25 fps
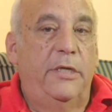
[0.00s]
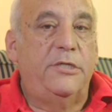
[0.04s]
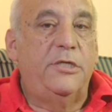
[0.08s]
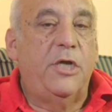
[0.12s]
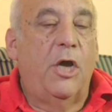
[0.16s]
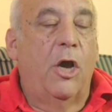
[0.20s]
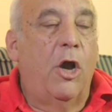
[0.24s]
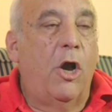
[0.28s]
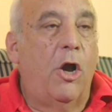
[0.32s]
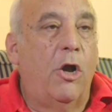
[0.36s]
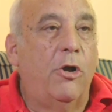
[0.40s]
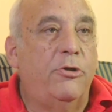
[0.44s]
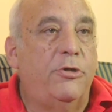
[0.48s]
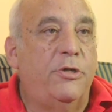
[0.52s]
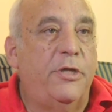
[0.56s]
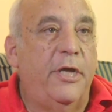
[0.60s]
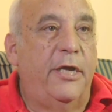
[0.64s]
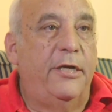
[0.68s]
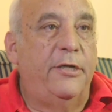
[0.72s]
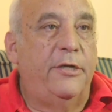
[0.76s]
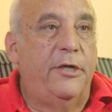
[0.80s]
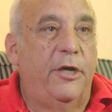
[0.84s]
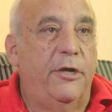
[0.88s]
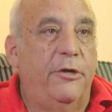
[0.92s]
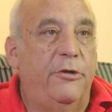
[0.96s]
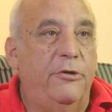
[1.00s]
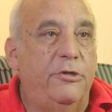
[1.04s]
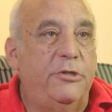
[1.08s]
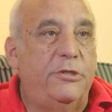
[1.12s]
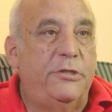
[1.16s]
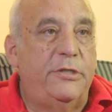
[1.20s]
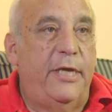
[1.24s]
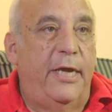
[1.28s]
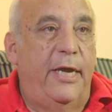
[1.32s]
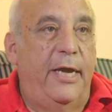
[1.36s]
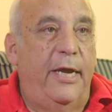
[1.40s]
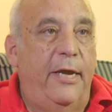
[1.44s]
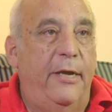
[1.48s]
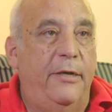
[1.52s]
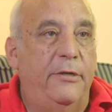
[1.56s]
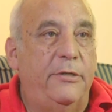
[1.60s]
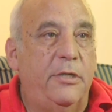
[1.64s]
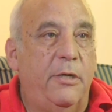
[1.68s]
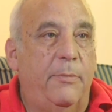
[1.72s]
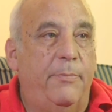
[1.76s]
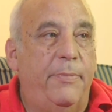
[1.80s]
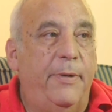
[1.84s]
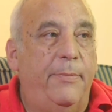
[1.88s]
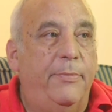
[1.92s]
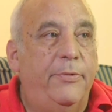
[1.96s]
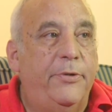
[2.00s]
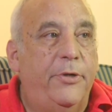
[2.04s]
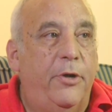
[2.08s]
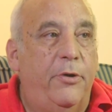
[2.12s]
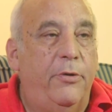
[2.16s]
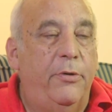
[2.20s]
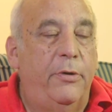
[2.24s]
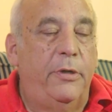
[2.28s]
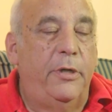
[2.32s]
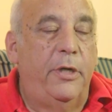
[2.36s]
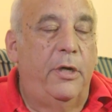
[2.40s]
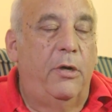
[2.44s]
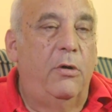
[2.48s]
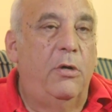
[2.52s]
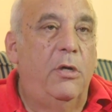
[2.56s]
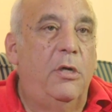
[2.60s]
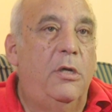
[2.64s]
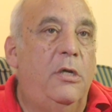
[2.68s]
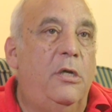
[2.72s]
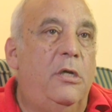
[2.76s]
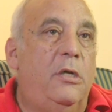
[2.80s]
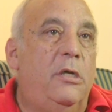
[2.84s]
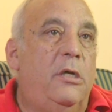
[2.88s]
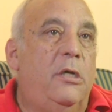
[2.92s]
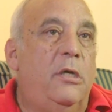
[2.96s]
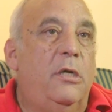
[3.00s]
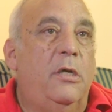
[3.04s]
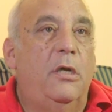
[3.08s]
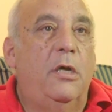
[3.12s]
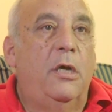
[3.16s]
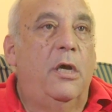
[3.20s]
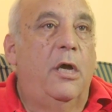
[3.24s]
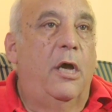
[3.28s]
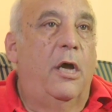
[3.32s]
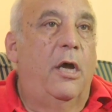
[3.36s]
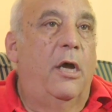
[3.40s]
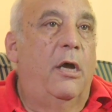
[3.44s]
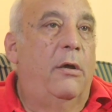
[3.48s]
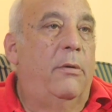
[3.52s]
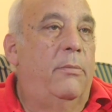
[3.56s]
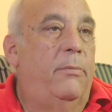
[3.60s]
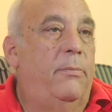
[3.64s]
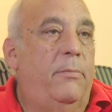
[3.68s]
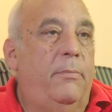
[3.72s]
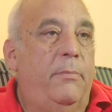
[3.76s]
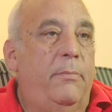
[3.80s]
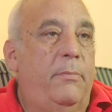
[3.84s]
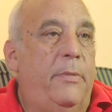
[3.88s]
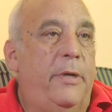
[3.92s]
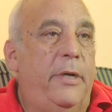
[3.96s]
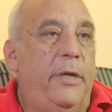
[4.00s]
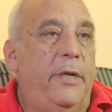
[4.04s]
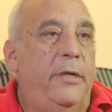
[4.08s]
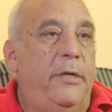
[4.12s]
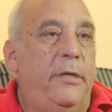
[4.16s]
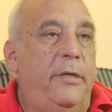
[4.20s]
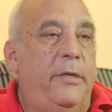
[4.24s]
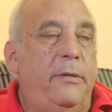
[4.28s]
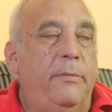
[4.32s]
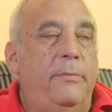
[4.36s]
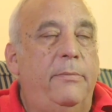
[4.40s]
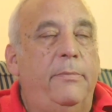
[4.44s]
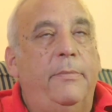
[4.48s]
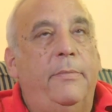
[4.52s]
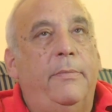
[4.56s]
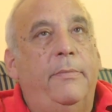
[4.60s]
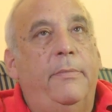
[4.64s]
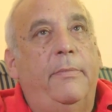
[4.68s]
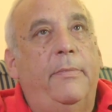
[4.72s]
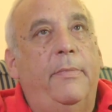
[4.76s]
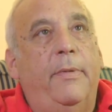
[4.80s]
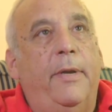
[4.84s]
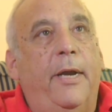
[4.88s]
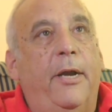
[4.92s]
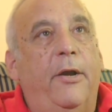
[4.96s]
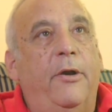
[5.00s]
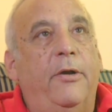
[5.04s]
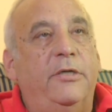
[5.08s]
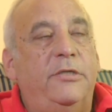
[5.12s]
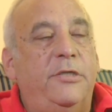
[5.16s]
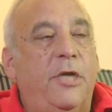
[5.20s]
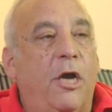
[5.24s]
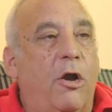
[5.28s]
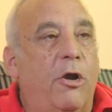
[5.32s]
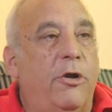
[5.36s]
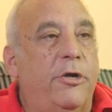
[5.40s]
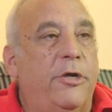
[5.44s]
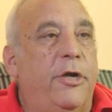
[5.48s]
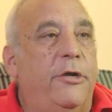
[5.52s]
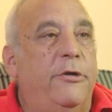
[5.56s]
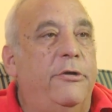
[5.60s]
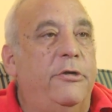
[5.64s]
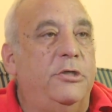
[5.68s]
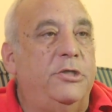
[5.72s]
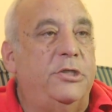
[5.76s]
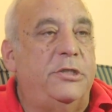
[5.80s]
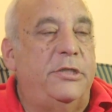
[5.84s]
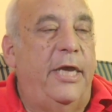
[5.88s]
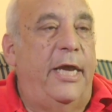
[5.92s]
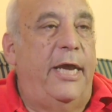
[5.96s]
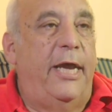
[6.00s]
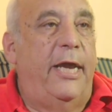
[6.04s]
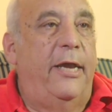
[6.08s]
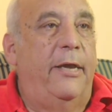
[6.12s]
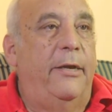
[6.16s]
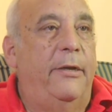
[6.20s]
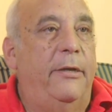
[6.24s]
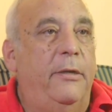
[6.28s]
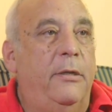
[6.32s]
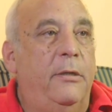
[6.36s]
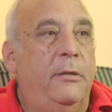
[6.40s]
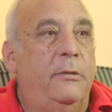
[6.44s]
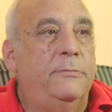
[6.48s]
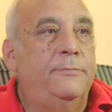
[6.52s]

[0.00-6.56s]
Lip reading: a hard thing to understand. Some people don't, you know, it's hard to understand